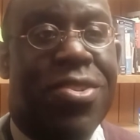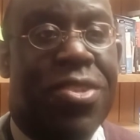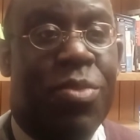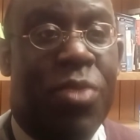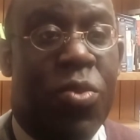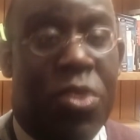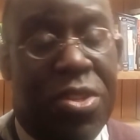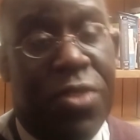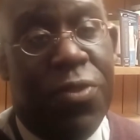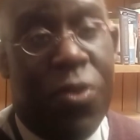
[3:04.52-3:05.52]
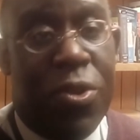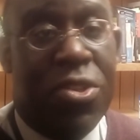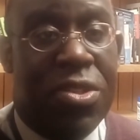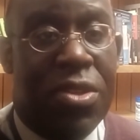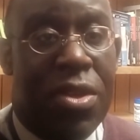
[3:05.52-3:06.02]
it to me, which is, of
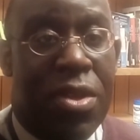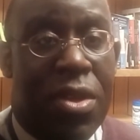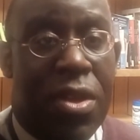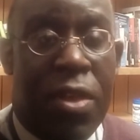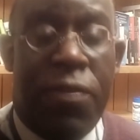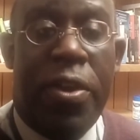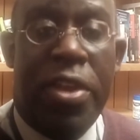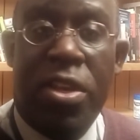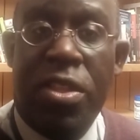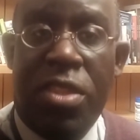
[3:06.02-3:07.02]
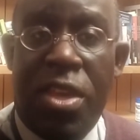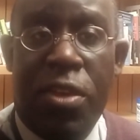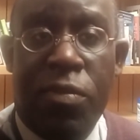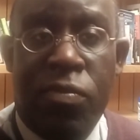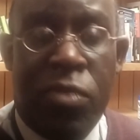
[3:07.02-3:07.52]
course, a very good thing.
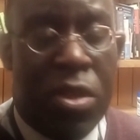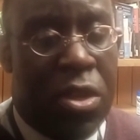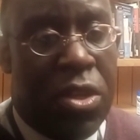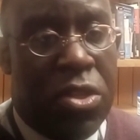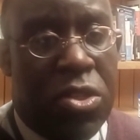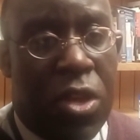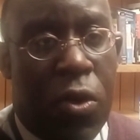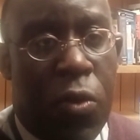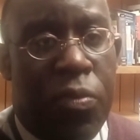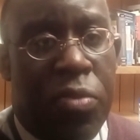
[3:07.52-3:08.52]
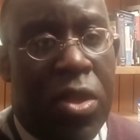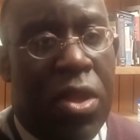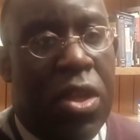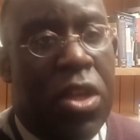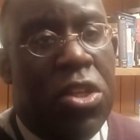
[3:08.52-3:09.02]
So
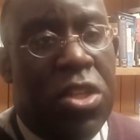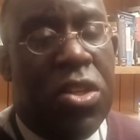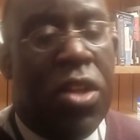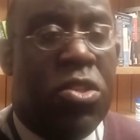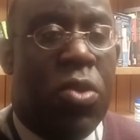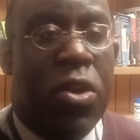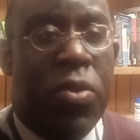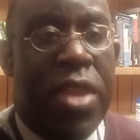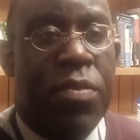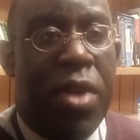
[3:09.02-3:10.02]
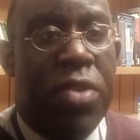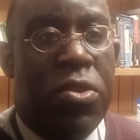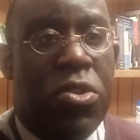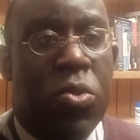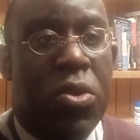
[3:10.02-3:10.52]
she's also a great
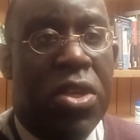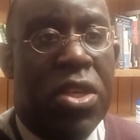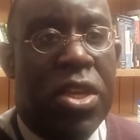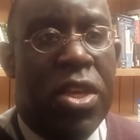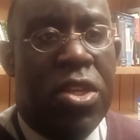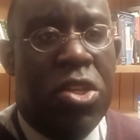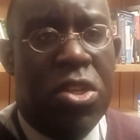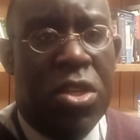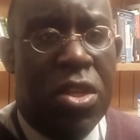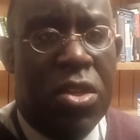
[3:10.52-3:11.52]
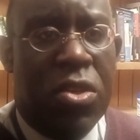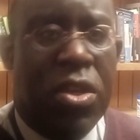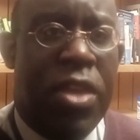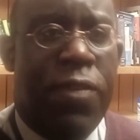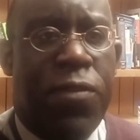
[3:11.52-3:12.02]
mother to her kids. She
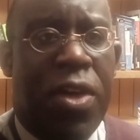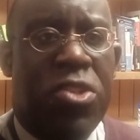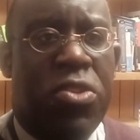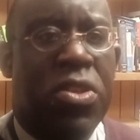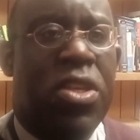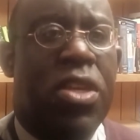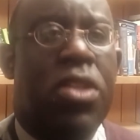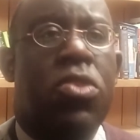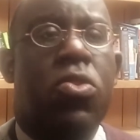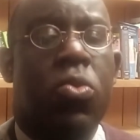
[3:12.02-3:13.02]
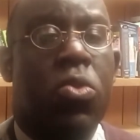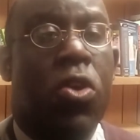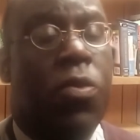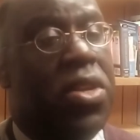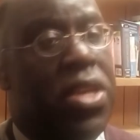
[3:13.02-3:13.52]
took in foster kids who
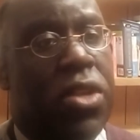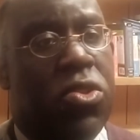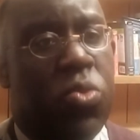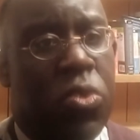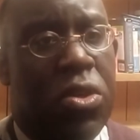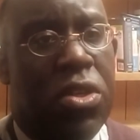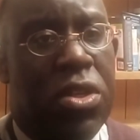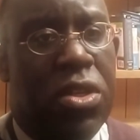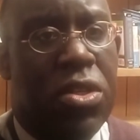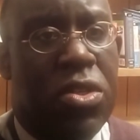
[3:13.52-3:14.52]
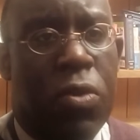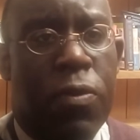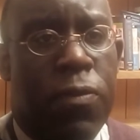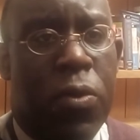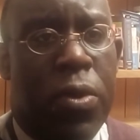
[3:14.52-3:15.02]
nobody else would,
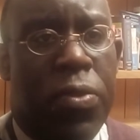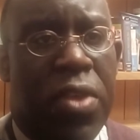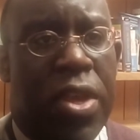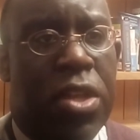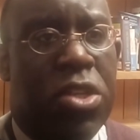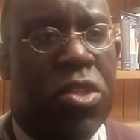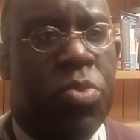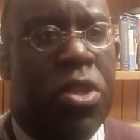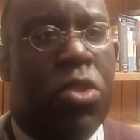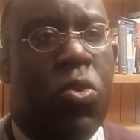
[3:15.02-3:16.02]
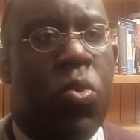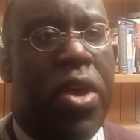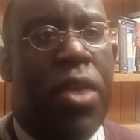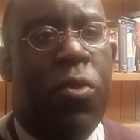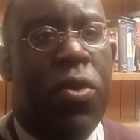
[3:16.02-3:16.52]
so forth. And she's been through
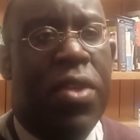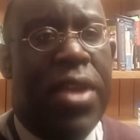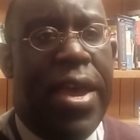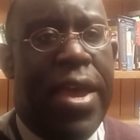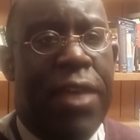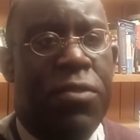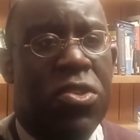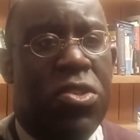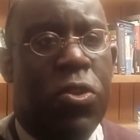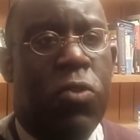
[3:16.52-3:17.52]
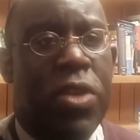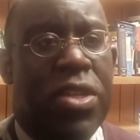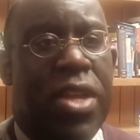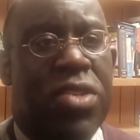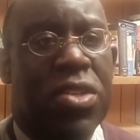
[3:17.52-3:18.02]
way more than I have and still
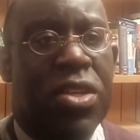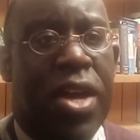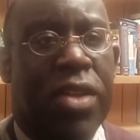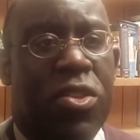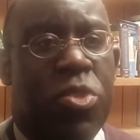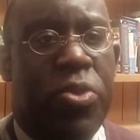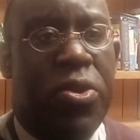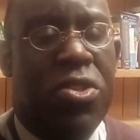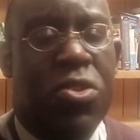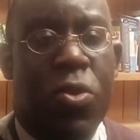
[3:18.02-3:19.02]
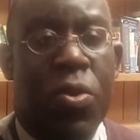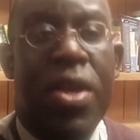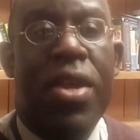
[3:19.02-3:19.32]
retains a godly spirit. So